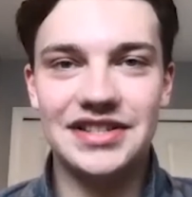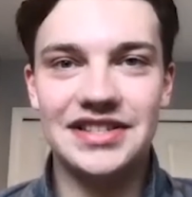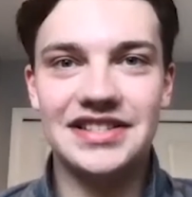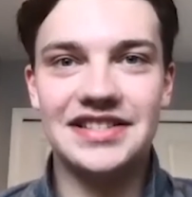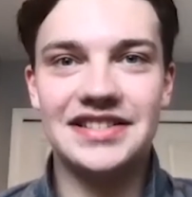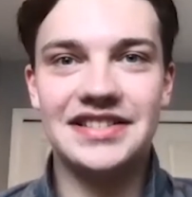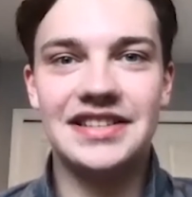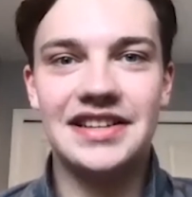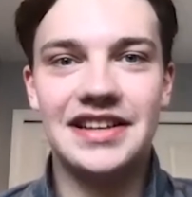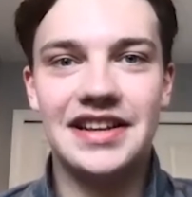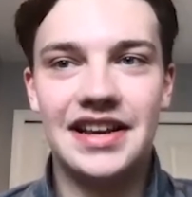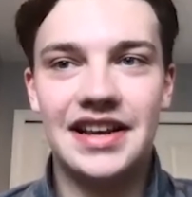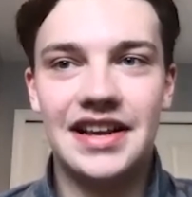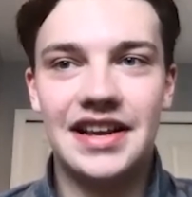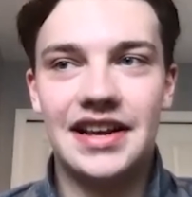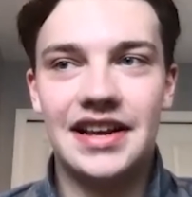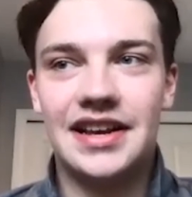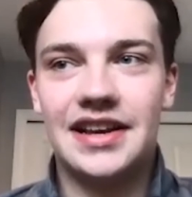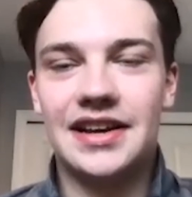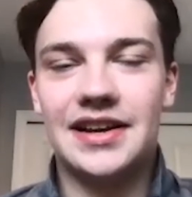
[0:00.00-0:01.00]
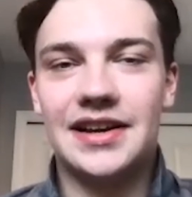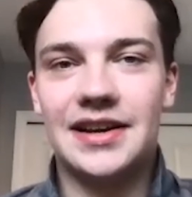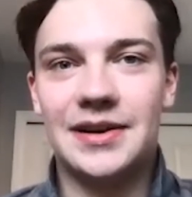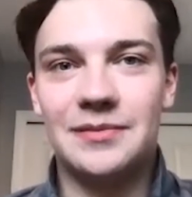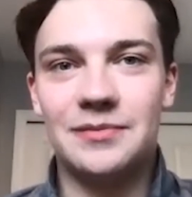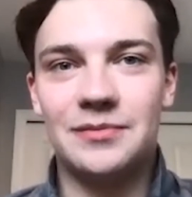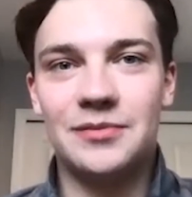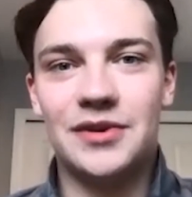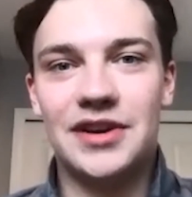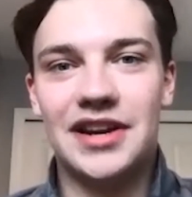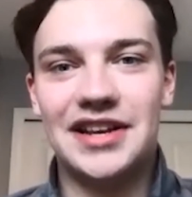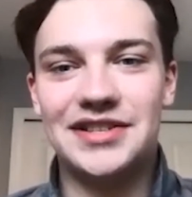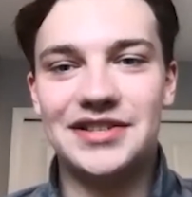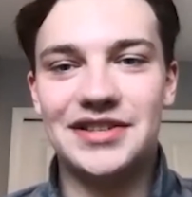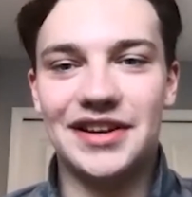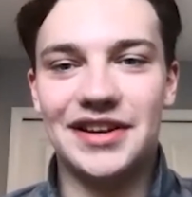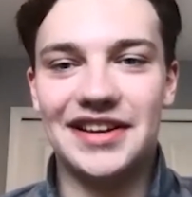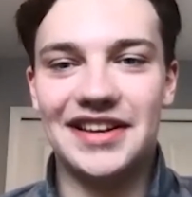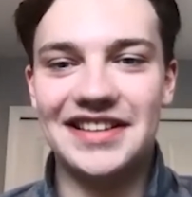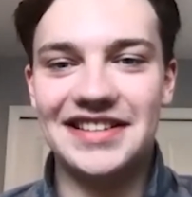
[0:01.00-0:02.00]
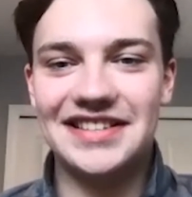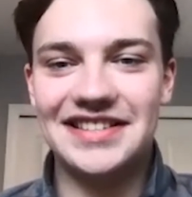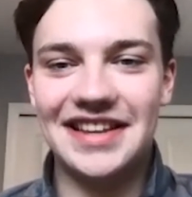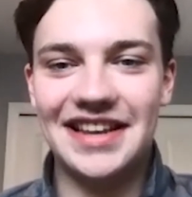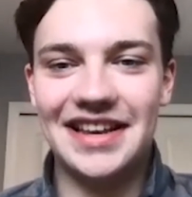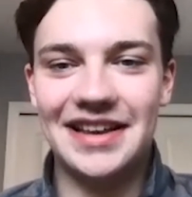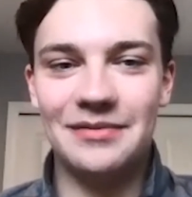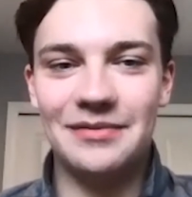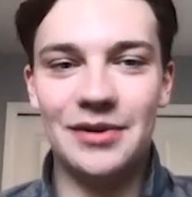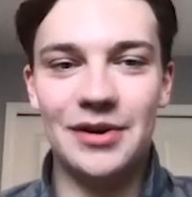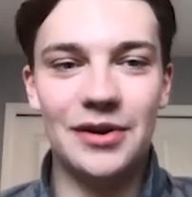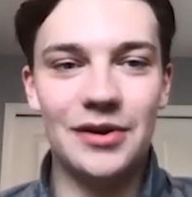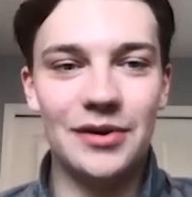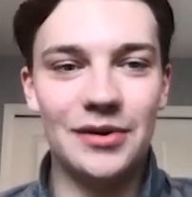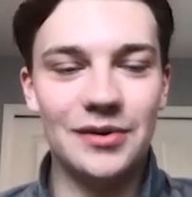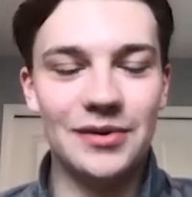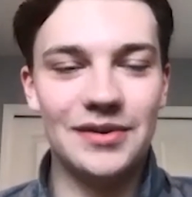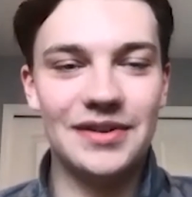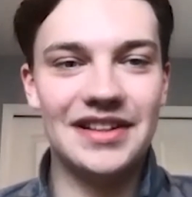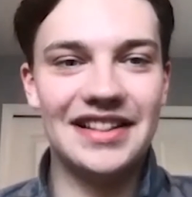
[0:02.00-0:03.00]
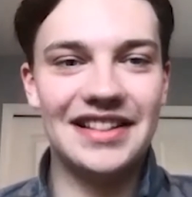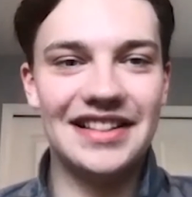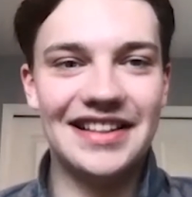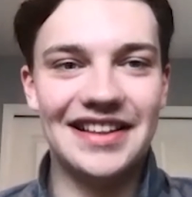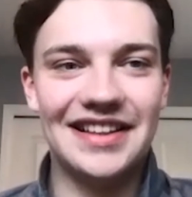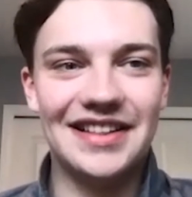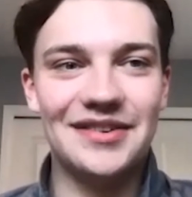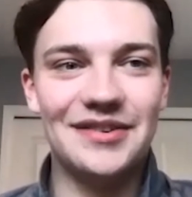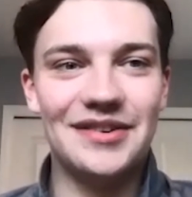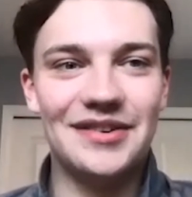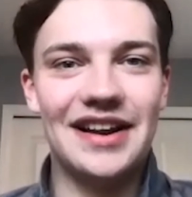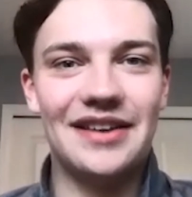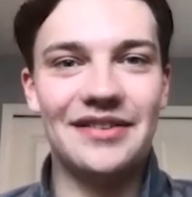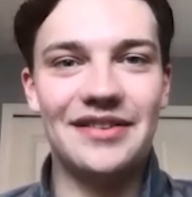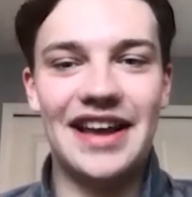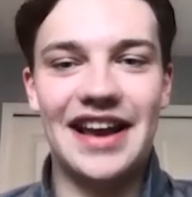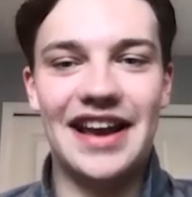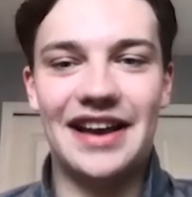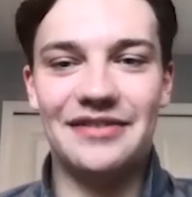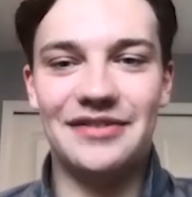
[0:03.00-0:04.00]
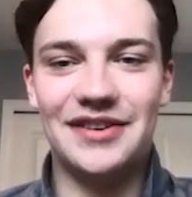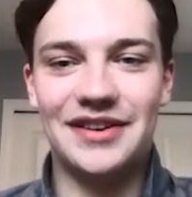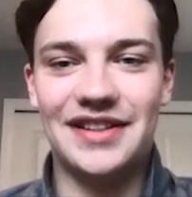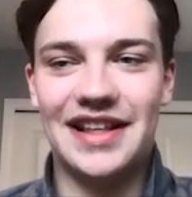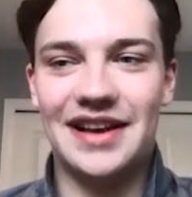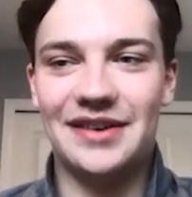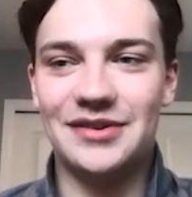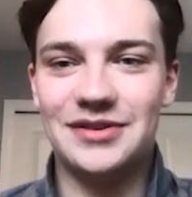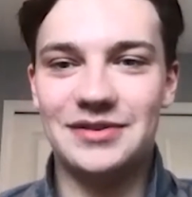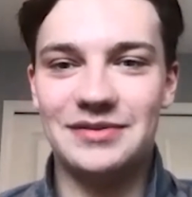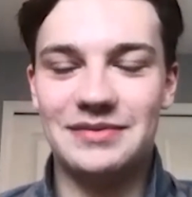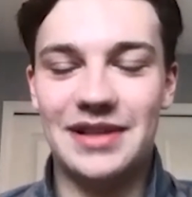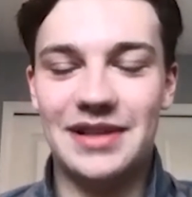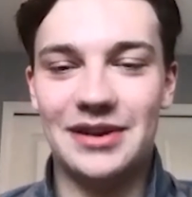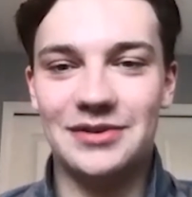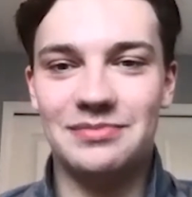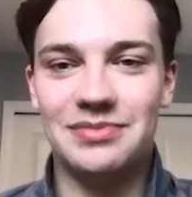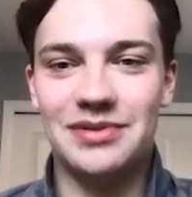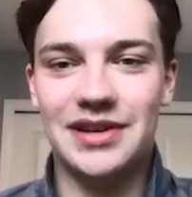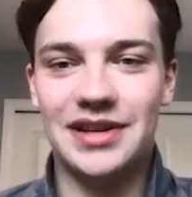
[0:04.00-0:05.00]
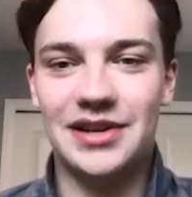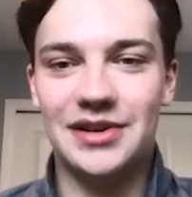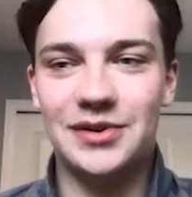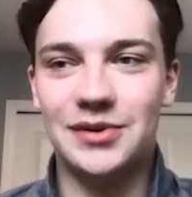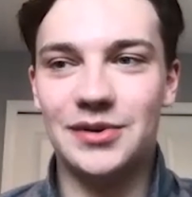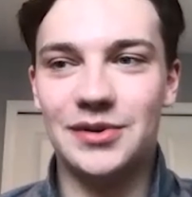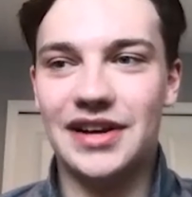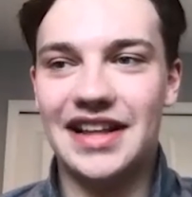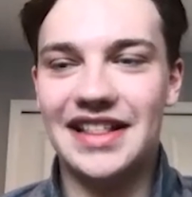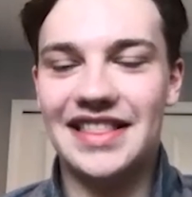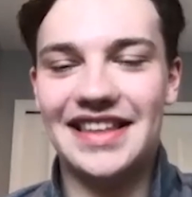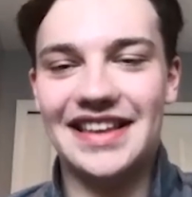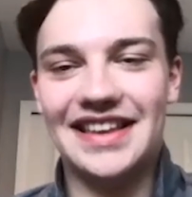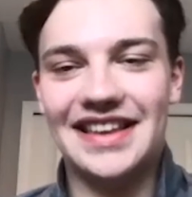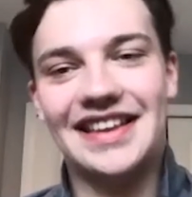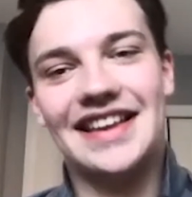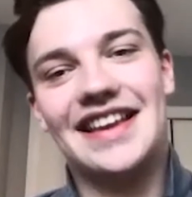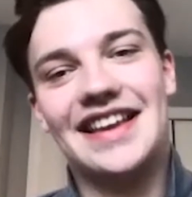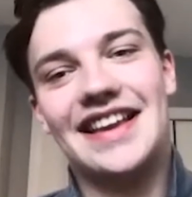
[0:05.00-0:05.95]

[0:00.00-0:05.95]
And um, when I saw his name go uh, the round after, that was that was pretty cool. I think